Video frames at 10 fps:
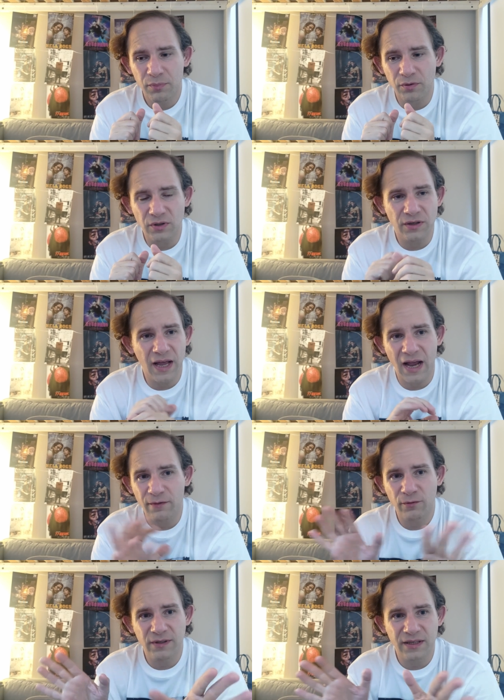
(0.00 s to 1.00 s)
put on
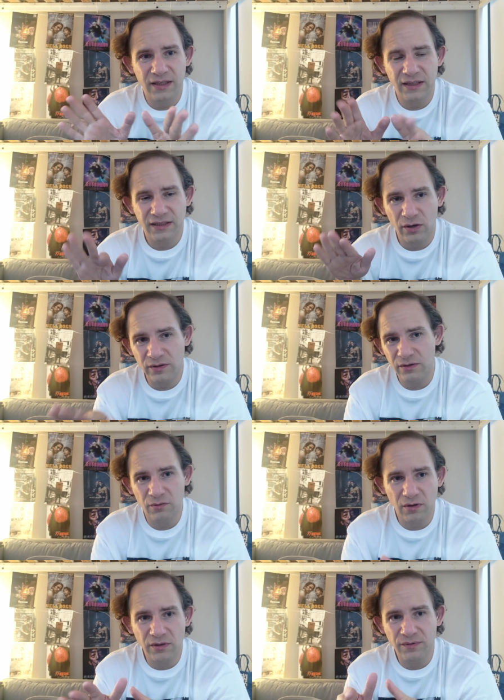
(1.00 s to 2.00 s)
everything that's there on the
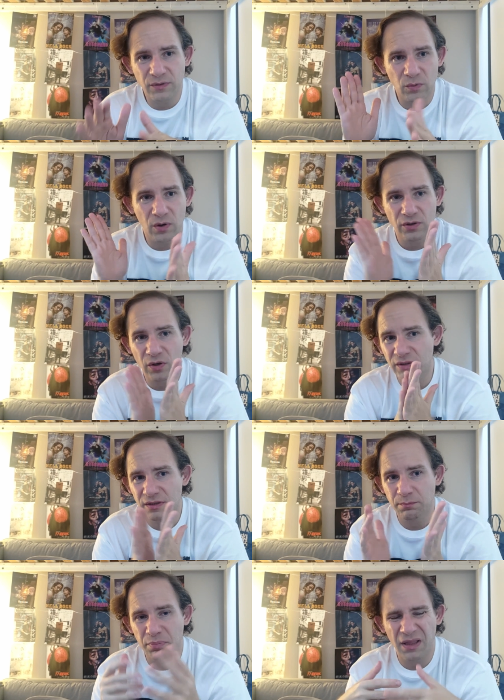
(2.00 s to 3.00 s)
ground of the water, on
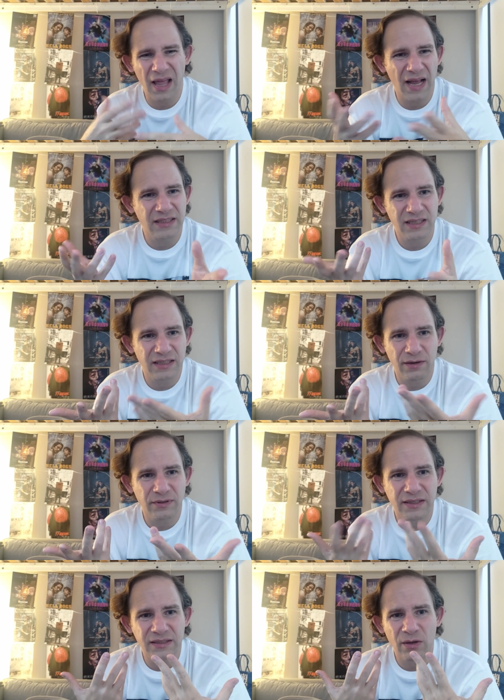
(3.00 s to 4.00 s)
the plants and
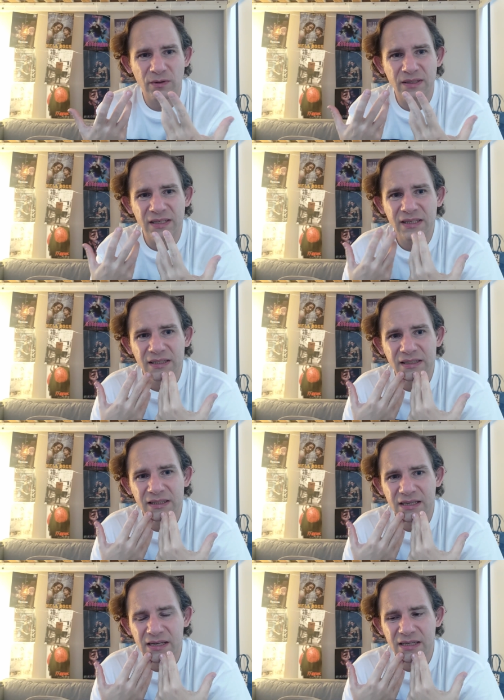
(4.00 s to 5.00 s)
everything. So these
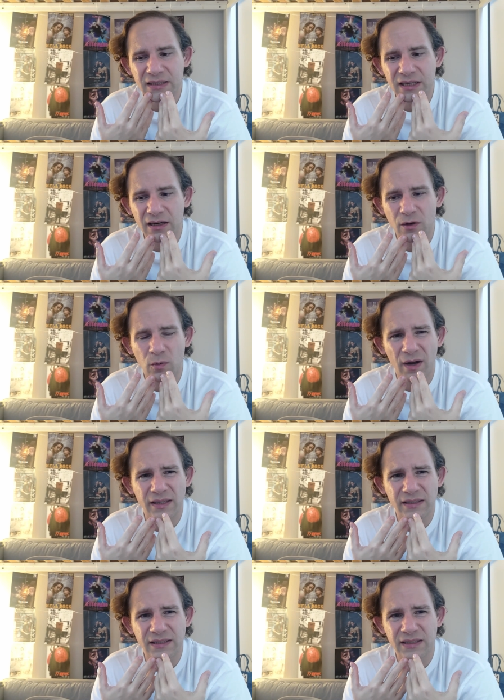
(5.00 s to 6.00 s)
scenes are
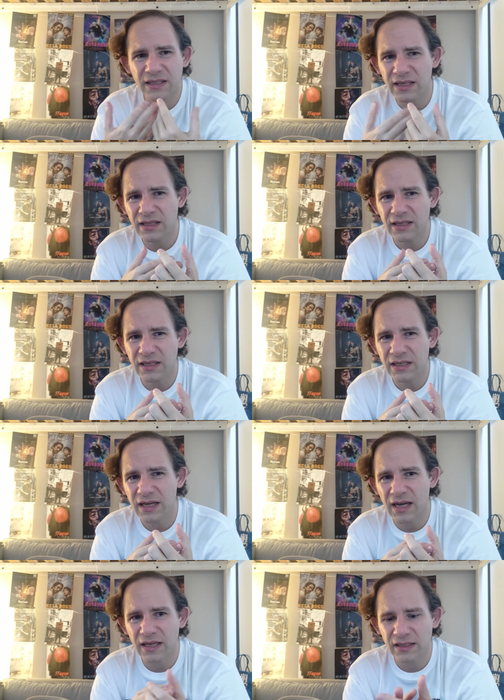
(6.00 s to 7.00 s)
quite
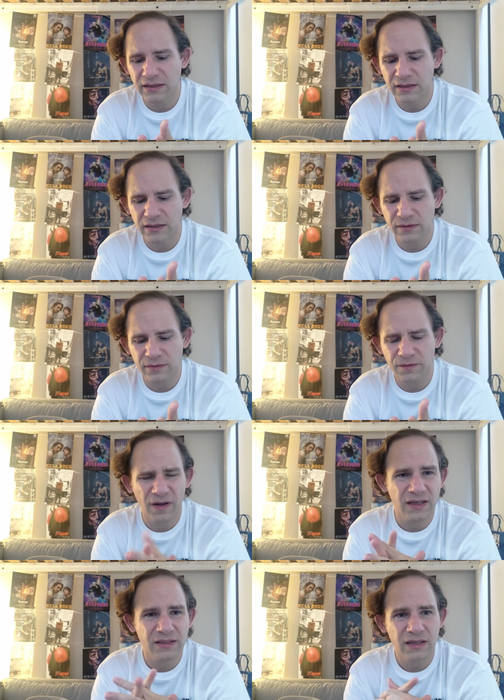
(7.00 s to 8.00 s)
silly and uh,
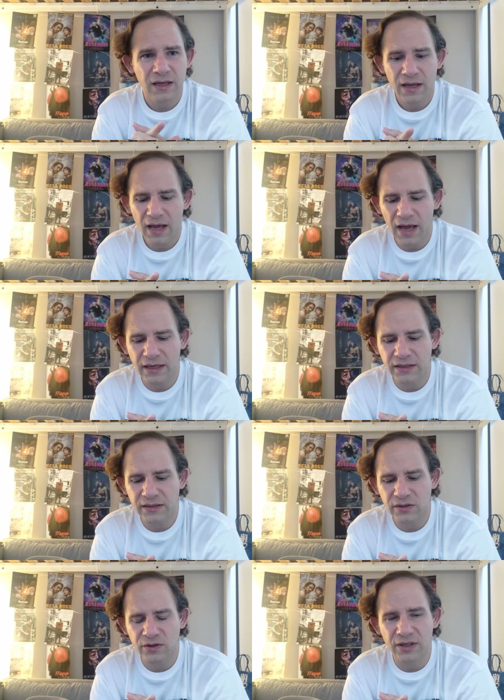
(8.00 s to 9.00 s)
fun,
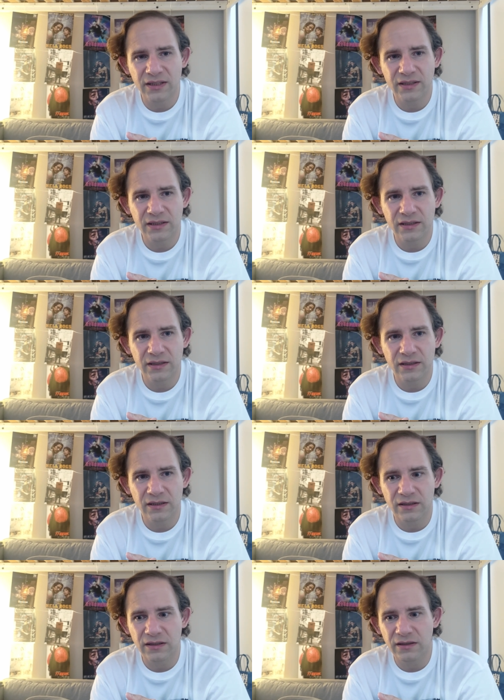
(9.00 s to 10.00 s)
and suggest a
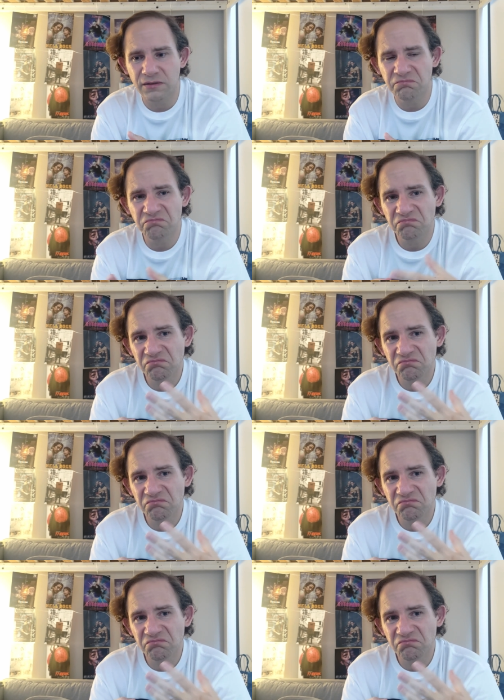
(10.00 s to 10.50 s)
little